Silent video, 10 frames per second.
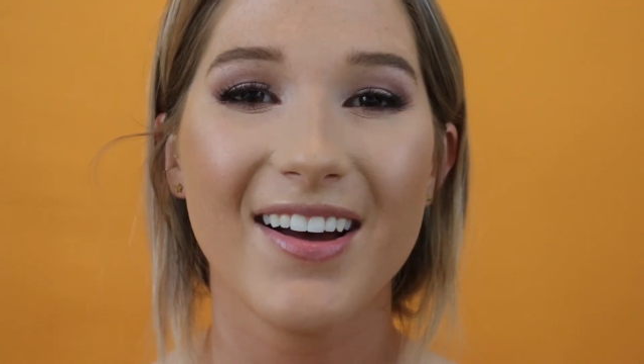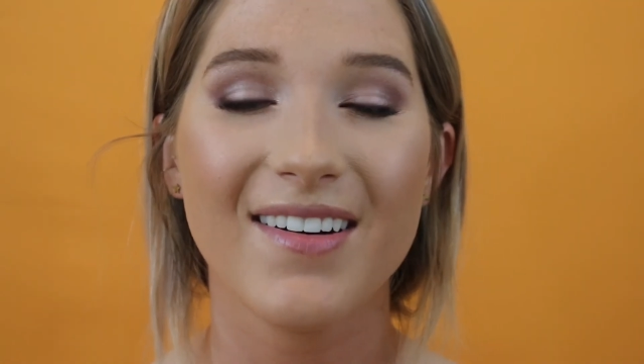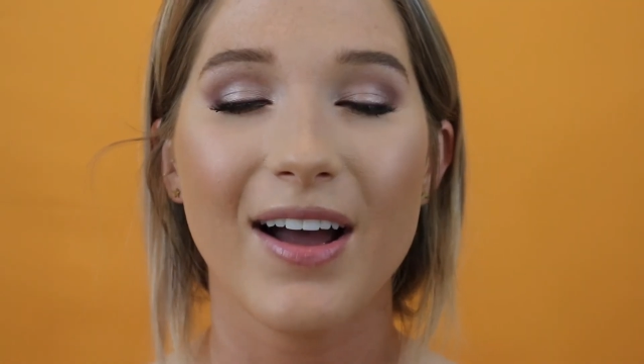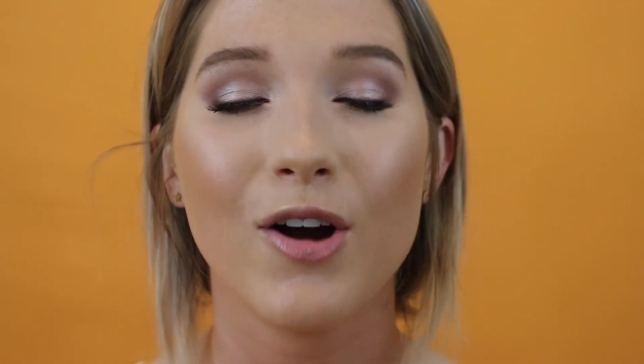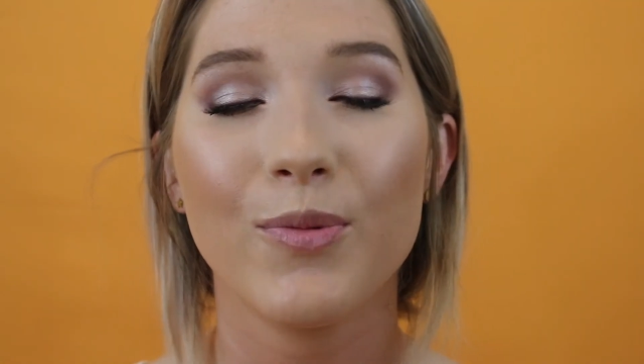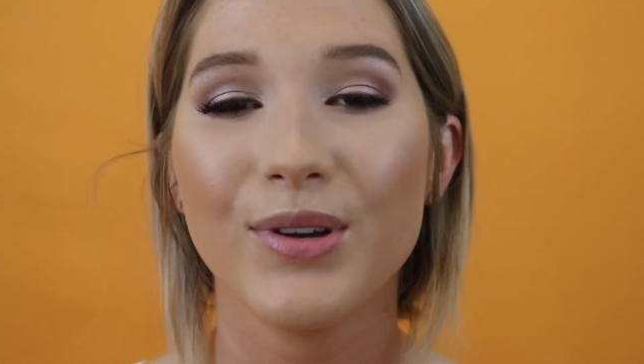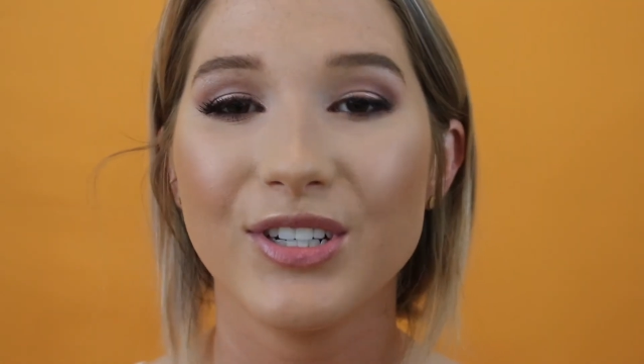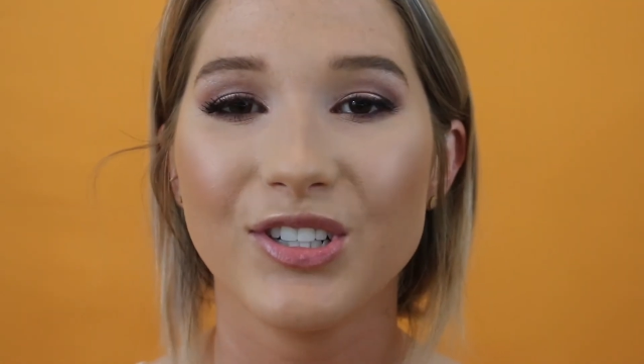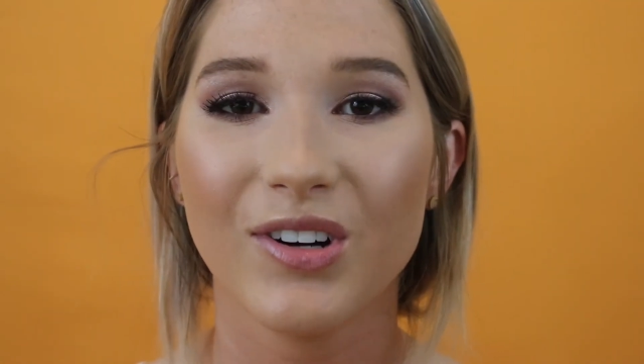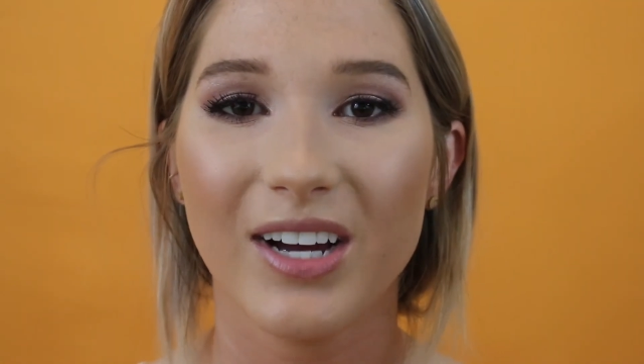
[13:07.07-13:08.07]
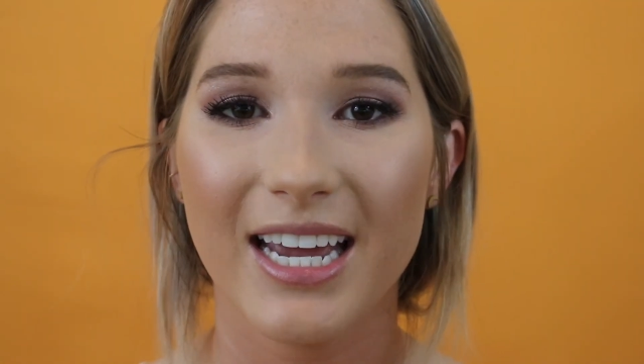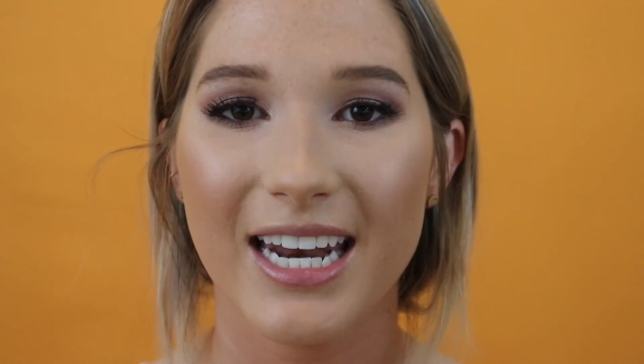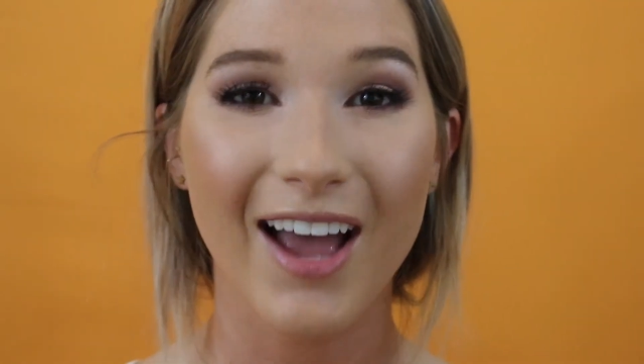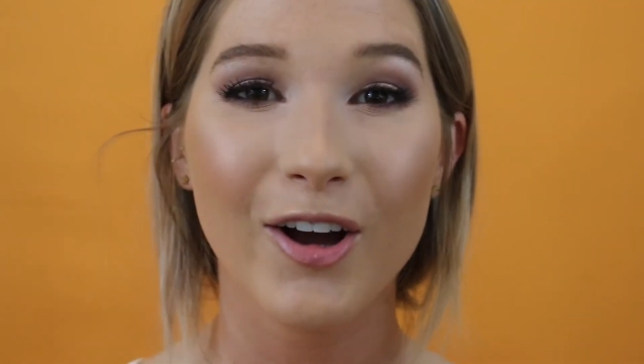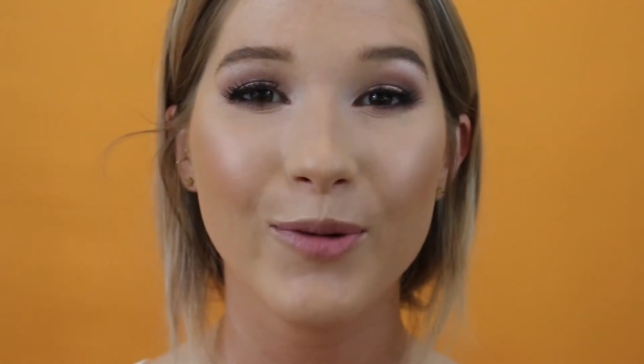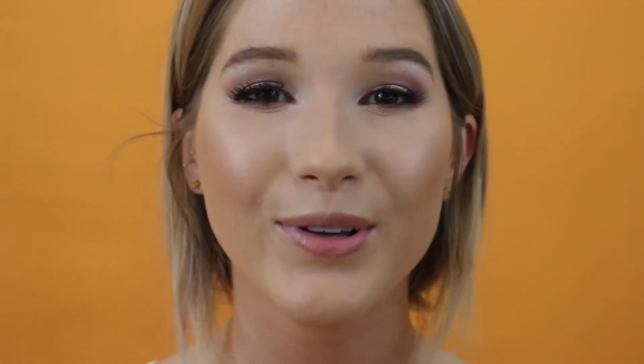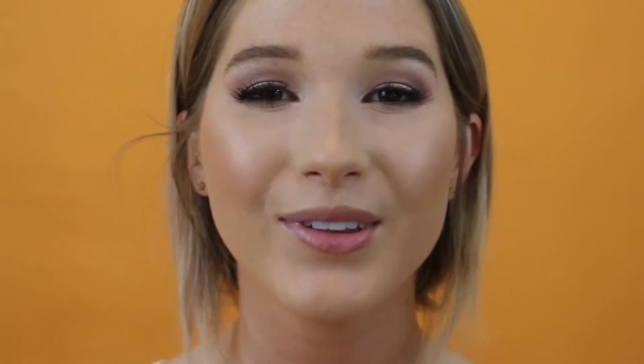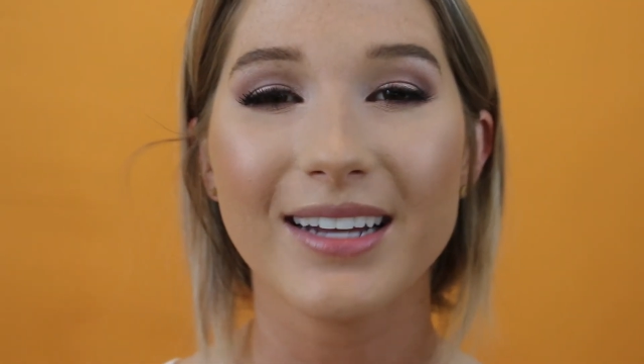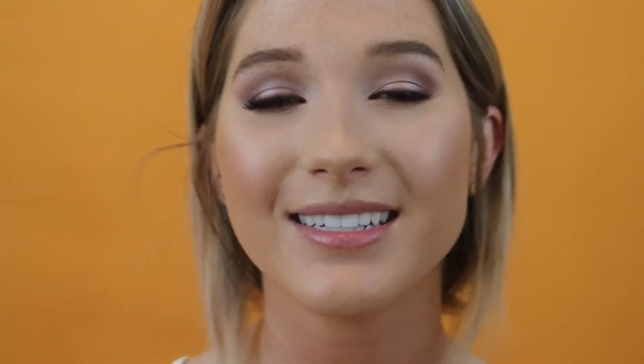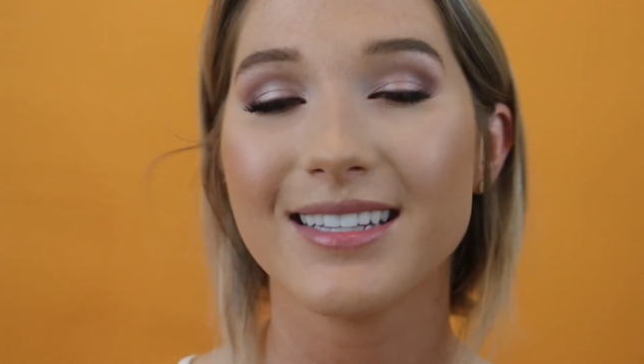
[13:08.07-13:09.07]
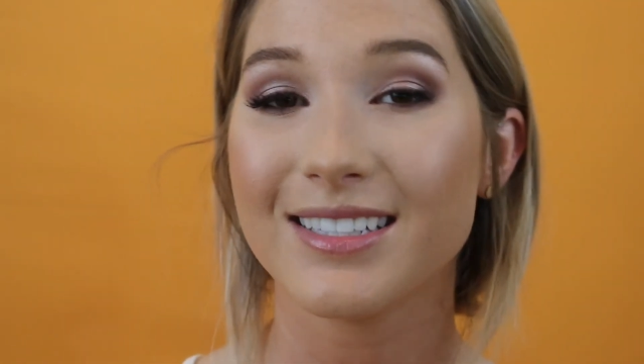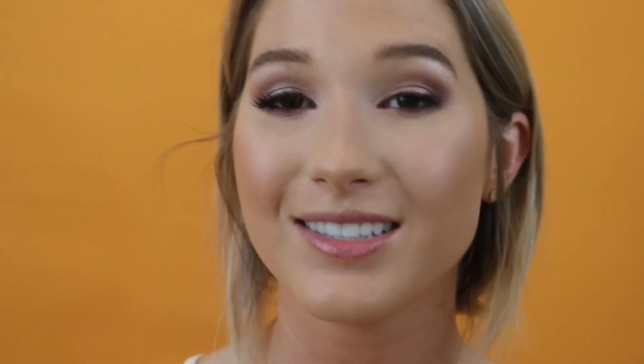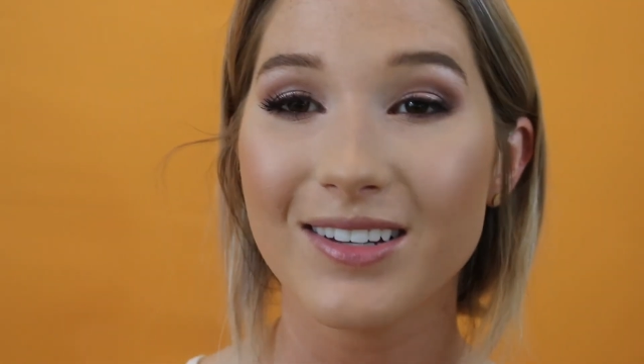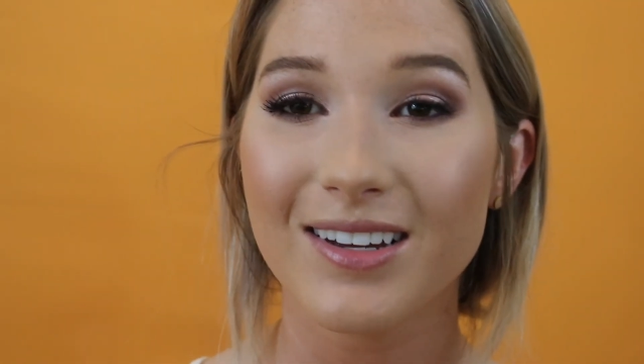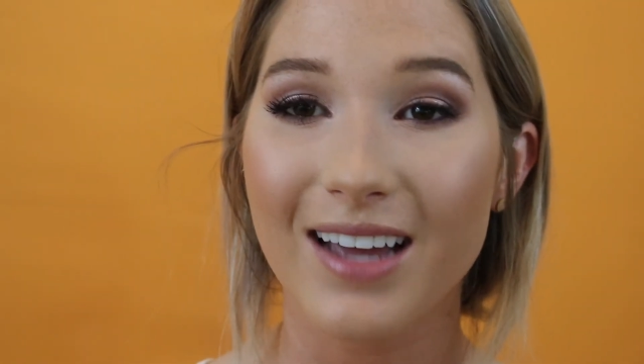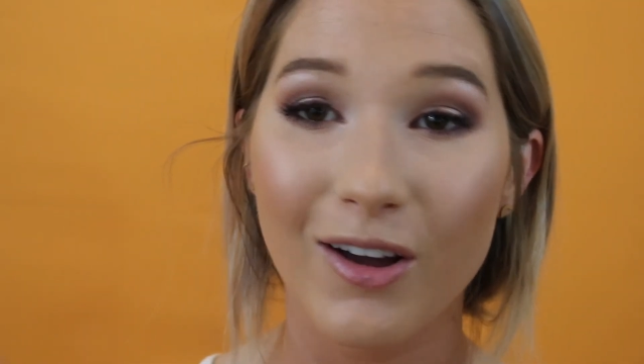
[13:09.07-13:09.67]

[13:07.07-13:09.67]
I hope you enjoyed. I hope you liked this look.